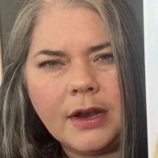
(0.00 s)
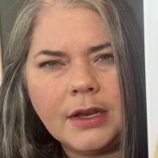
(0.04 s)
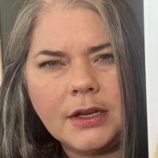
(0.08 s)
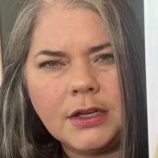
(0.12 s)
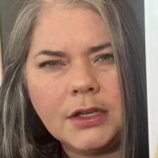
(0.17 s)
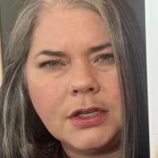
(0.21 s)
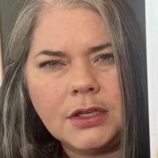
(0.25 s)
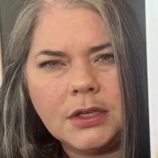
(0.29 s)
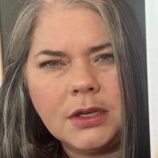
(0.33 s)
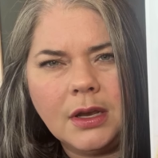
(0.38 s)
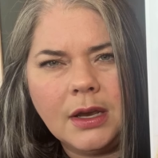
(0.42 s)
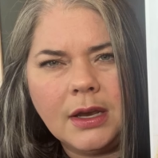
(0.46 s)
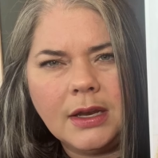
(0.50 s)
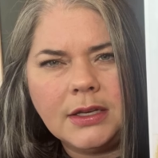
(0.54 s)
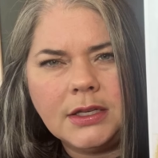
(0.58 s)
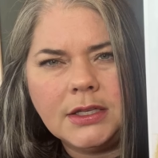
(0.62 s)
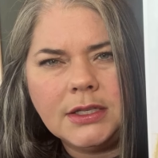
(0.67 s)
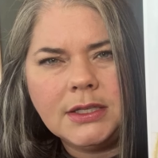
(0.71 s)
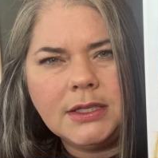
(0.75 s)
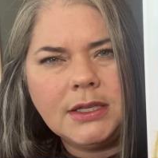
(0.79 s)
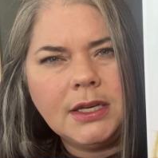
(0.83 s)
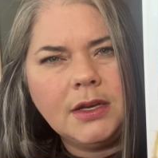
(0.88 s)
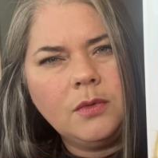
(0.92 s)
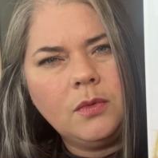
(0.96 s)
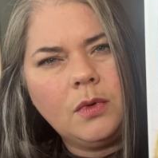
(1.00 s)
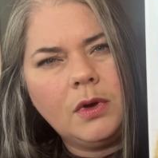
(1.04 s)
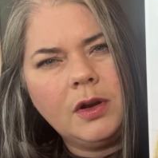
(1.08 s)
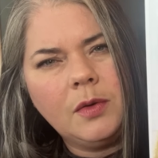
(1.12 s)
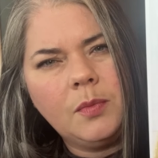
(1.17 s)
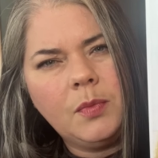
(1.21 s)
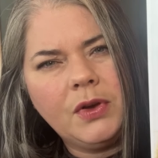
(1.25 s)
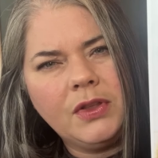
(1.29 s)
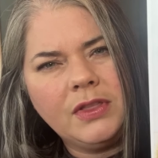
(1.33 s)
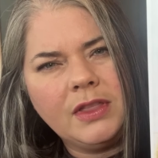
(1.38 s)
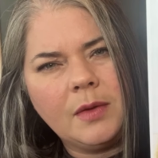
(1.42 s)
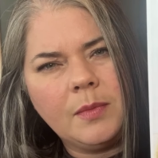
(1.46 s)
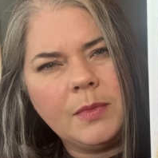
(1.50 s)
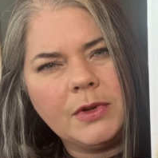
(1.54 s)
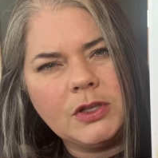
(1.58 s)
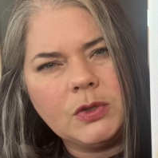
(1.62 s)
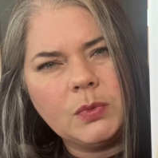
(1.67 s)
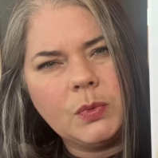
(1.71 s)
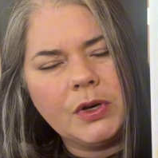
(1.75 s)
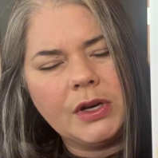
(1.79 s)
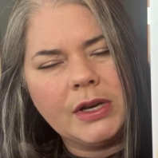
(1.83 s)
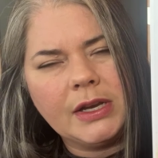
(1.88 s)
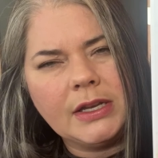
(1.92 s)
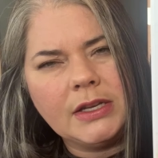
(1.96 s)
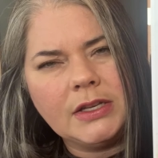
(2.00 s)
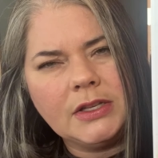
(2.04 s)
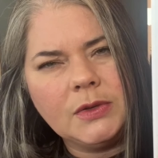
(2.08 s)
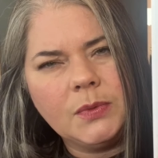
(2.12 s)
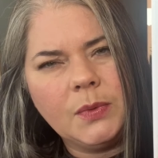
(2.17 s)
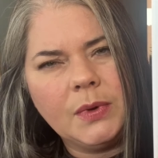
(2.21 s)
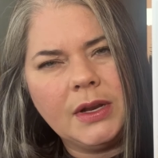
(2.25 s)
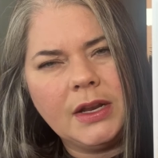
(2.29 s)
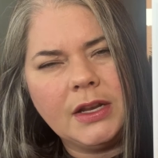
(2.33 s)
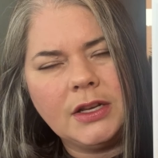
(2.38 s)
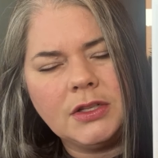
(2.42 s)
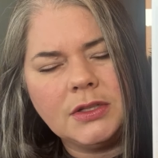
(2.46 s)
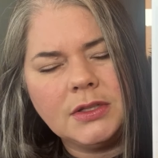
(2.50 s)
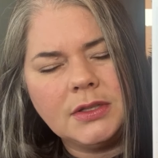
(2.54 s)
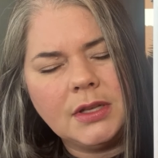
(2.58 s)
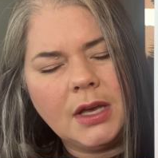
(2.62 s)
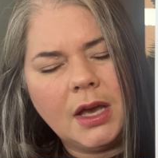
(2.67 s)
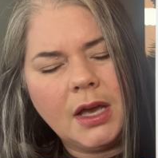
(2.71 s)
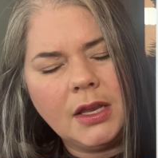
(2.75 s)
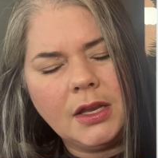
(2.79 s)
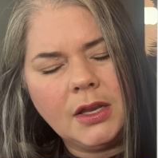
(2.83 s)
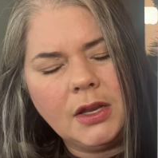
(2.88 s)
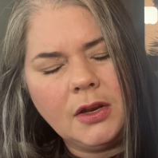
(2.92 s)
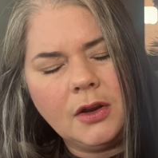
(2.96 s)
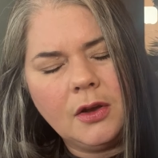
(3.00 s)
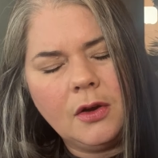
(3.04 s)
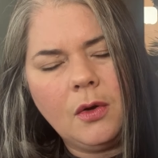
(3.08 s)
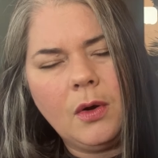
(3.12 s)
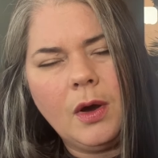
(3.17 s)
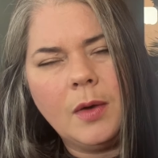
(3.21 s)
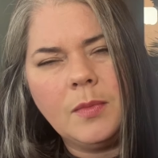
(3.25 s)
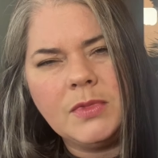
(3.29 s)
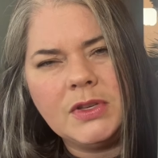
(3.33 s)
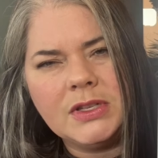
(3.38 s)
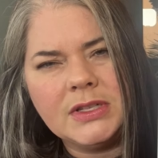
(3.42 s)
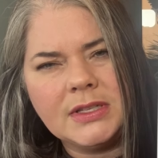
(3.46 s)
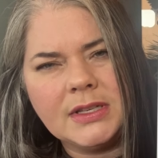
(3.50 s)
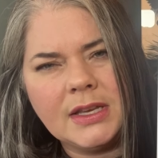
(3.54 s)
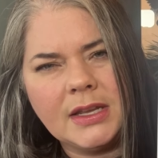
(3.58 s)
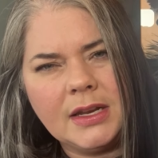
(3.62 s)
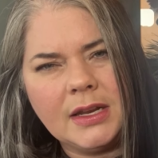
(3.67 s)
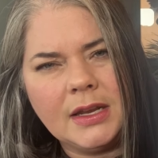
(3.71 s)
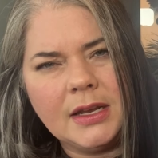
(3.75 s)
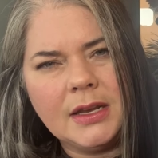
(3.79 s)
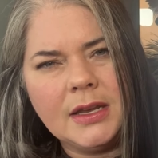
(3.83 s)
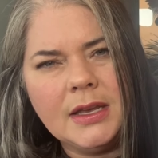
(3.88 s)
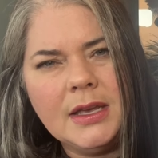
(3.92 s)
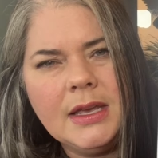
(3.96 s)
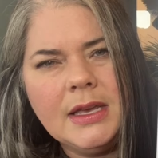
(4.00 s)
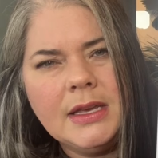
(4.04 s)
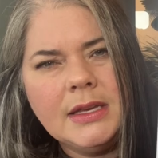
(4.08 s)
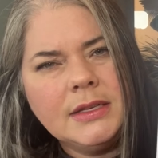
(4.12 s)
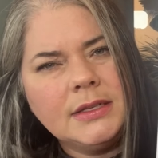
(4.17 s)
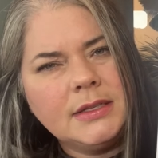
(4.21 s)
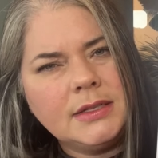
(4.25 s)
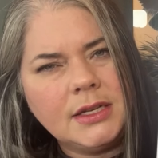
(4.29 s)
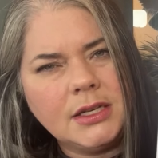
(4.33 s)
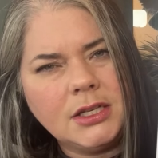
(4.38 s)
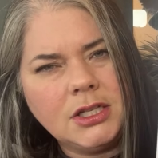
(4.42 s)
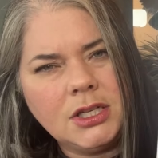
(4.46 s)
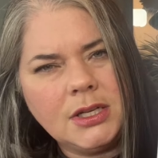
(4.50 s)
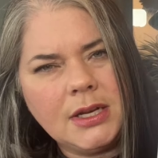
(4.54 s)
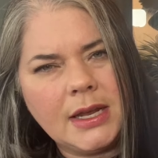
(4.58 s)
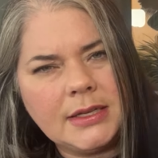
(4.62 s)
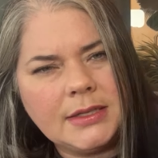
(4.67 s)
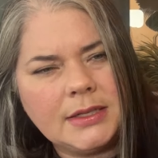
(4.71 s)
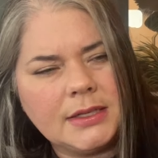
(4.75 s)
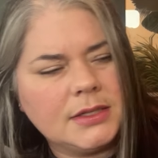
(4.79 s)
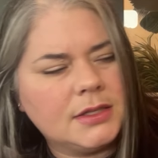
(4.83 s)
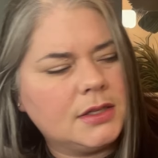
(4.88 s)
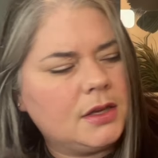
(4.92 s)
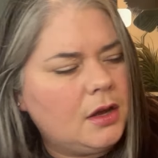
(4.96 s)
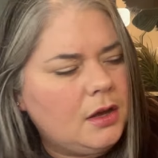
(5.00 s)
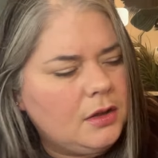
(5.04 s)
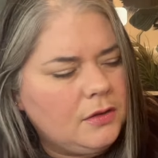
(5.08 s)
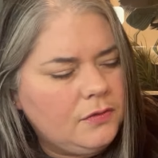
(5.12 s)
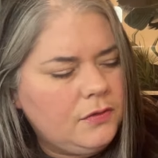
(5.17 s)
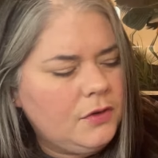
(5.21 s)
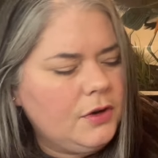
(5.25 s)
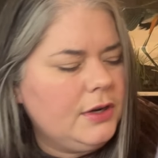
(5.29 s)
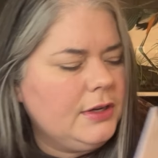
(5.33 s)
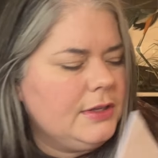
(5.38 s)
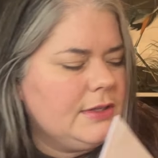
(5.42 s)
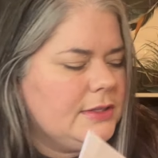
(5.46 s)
And I just didn't want to put that much work into it. I just thought, you know, I'm just gonna stitch it as it's called for.